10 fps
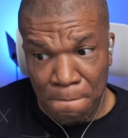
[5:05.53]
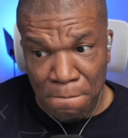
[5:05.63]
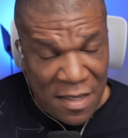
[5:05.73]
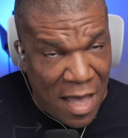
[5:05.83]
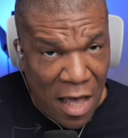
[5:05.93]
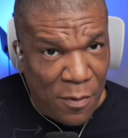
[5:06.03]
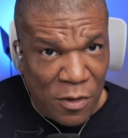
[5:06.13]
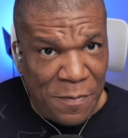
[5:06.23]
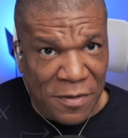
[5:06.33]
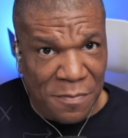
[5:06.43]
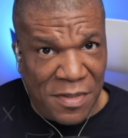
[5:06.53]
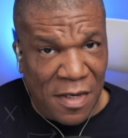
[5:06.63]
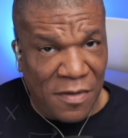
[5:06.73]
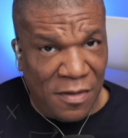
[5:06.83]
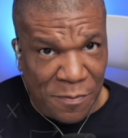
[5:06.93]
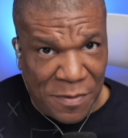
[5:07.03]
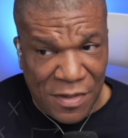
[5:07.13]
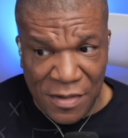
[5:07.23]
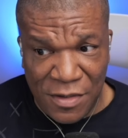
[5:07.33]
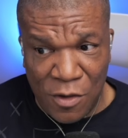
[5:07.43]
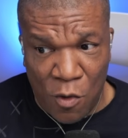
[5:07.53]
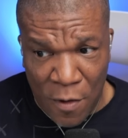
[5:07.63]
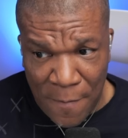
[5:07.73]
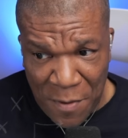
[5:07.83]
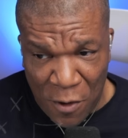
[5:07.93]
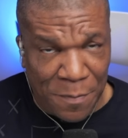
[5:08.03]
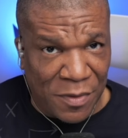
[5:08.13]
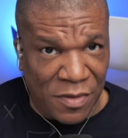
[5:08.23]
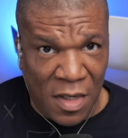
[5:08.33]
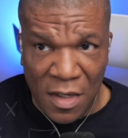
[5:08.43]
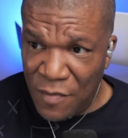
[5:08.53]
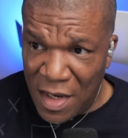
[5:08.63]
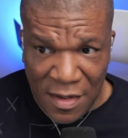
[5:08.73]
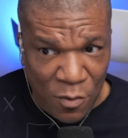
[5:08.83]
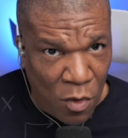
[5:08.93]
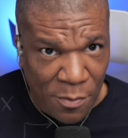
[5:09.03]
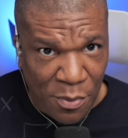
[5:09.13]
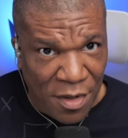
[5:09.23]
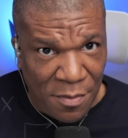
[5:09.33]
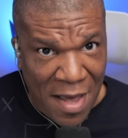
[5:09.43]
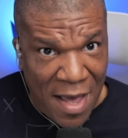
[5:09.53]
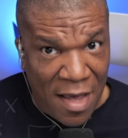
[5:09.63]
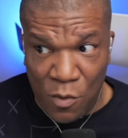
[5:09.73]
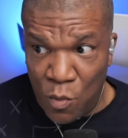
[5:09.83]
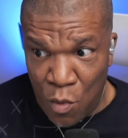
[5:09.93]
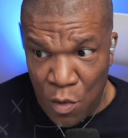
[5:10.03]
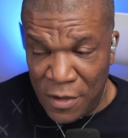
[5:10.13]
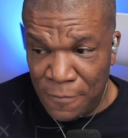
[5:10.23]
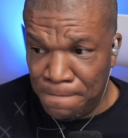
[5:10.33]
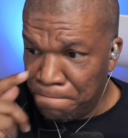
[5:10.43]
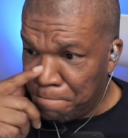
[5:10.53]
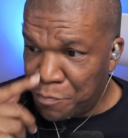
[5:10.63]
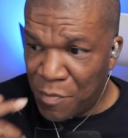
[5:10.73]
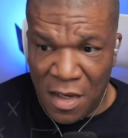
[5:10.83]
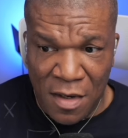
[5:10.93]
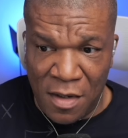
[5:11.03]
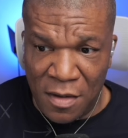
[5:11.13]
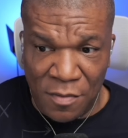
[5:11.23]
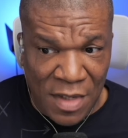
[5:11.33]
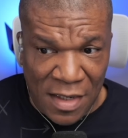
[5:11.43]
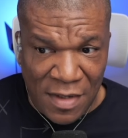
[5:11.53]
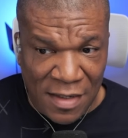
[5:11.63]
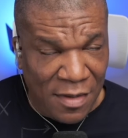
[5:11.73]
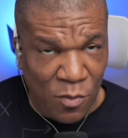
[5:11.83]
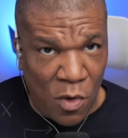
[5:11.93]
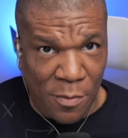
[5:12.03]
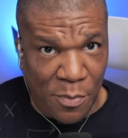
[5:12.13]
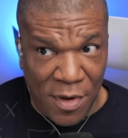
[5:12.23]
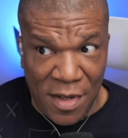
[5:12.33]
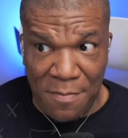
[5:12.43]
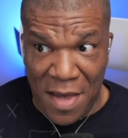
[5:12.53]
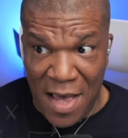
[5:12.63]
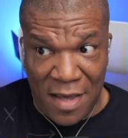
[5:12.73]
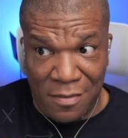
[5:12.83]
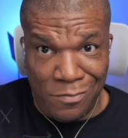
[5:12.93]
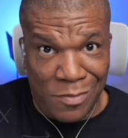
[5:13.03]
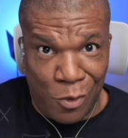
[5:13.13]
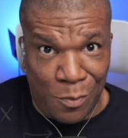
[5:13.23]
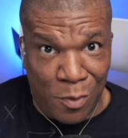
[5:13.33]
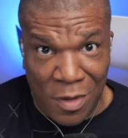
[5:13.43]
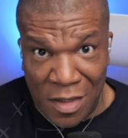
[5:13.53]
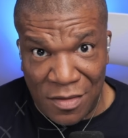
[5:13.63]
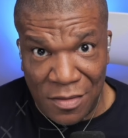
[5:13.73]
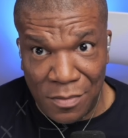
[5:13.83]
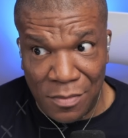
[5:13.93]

the Cowboys put themselves in this position on purpose. They didn't want to bring back they didn't want to bring back Cooper Rush.